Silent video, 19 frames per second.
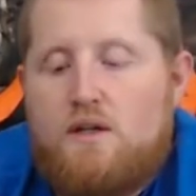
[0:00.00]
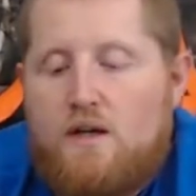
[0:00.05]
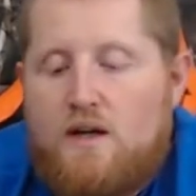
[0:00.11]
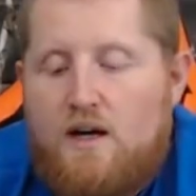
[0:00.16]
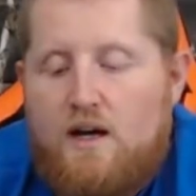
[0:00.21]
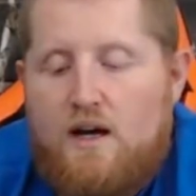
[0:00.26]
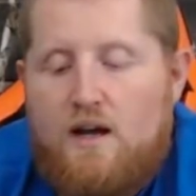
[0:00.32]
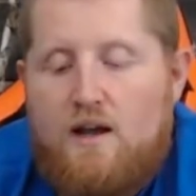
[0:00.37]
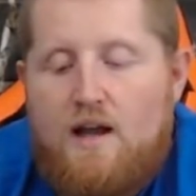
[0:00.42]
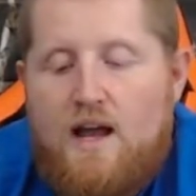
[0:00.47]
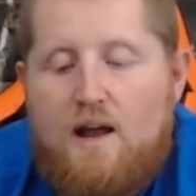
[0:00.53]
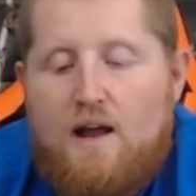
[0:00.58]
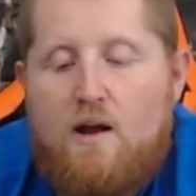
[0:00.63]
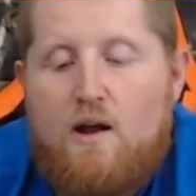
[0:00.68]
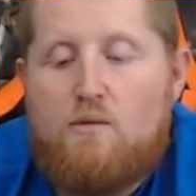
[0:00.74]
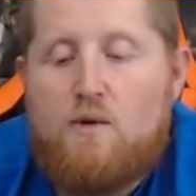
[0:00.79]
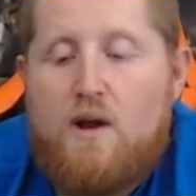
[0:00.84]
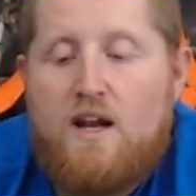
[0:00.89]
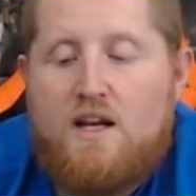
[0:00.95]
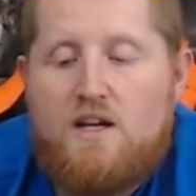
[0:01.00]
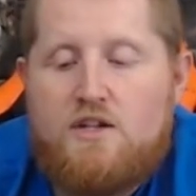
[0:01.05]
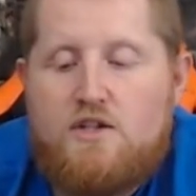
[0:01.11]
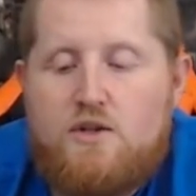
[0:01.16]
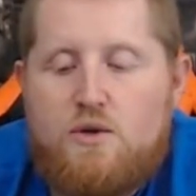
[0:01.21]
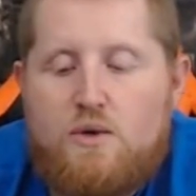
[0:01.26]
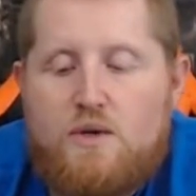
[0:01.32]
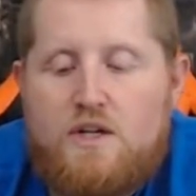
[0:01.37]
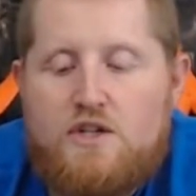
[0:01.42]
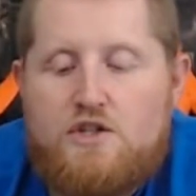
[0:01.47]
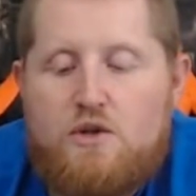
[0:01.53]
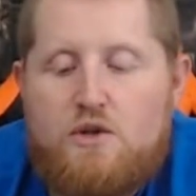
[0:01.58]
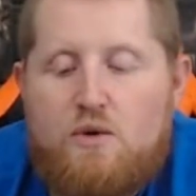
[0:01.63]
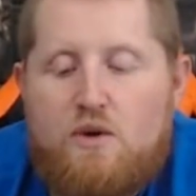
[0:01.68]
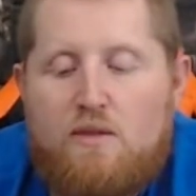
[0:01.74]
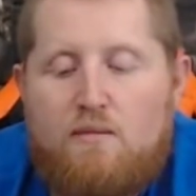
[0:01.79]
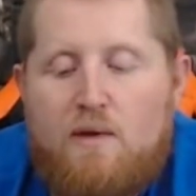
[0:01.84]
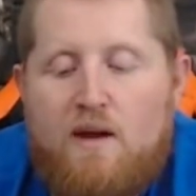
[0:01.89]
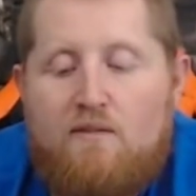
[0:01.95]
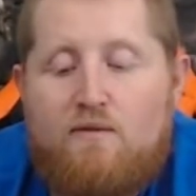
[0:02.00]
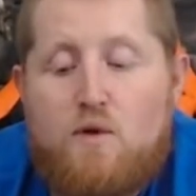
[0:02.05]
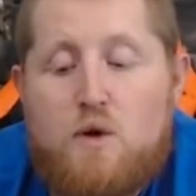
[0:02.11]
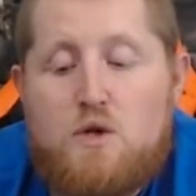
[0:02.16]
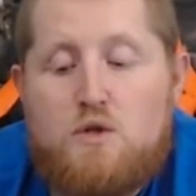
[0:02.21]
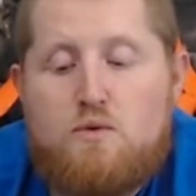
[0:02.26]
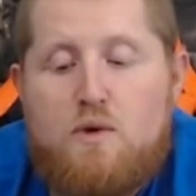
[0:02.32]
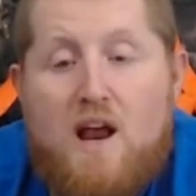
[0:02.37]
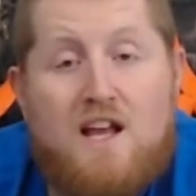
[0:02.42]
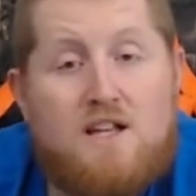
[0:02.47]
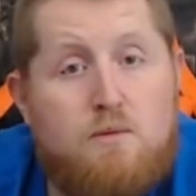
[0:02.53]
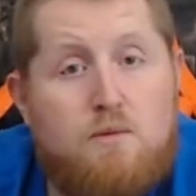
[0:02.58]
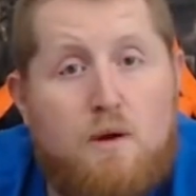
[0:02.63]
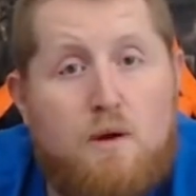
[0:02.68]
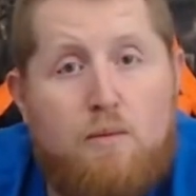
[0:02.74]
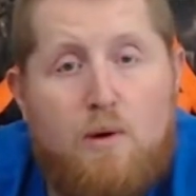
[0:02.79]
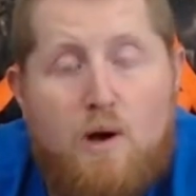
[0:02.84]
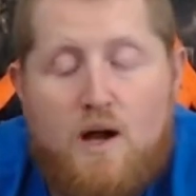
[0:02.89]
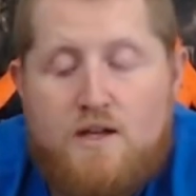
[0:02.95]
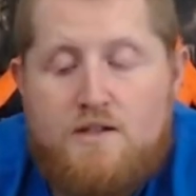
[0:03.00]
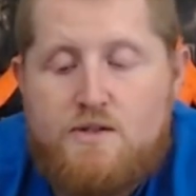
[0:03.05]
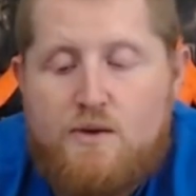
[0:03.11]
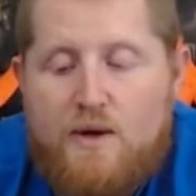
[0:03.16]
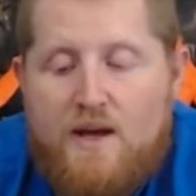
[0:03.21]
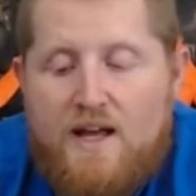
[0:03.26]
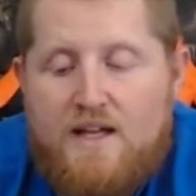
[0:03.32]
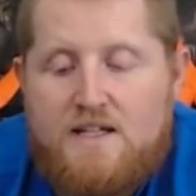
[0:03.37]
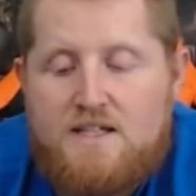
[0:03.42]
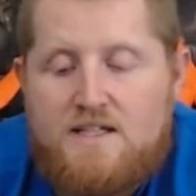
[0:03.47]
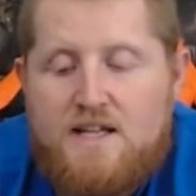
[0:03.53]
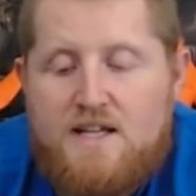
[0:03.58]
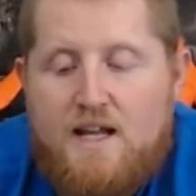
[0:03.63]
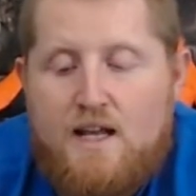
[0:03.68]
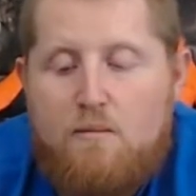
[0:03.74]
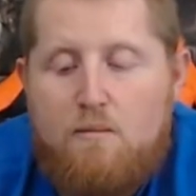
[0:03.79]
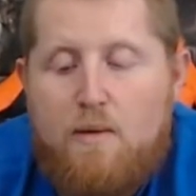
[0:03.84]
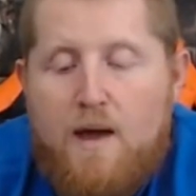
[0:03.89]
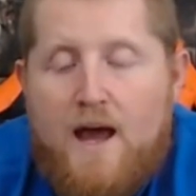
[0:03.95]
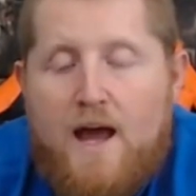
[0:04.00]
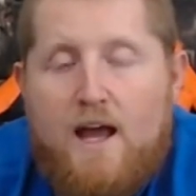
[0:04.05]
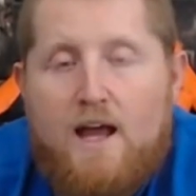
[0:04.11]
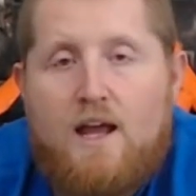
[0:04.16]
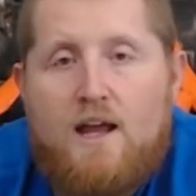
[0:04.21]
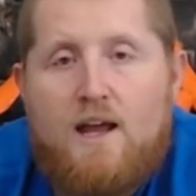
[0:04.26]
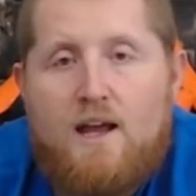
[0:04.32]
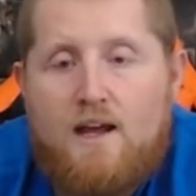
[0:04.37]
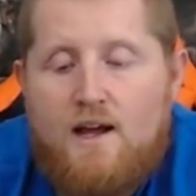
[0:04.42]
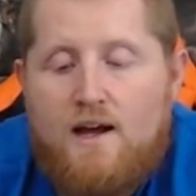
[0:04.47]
I ran into an issue with my first Raspberry Pi, so I had to send it back.